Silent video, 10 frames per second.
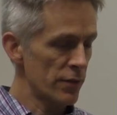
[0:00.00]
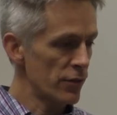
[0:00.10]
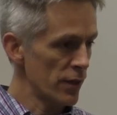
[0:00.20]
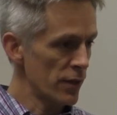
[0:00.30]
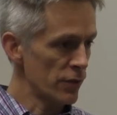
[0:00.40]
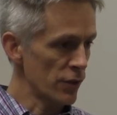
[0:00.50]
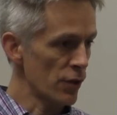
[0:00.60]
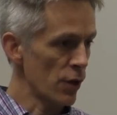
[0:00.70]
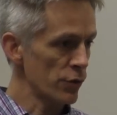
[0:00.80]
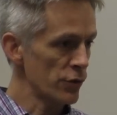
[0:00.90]
it's, it's
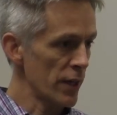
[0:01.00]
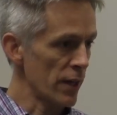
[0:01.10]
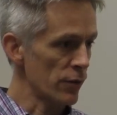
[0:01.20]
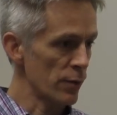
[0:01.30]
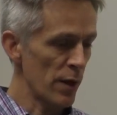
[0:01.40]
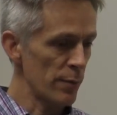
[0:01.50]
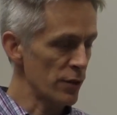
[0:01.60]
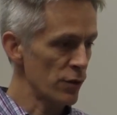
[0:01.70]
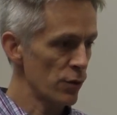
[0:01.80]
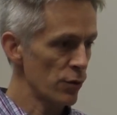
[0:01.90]
a ghost town. There
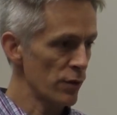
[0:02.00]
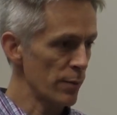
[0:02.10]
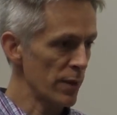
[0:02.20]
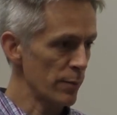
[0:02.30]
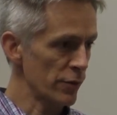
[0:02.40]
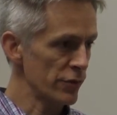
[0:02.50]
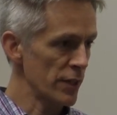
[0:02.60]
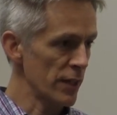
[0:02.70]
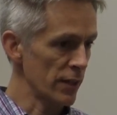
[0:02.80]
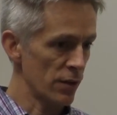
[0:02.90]
might be two or three people
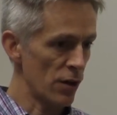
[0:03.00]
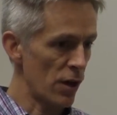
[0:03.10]
sitting.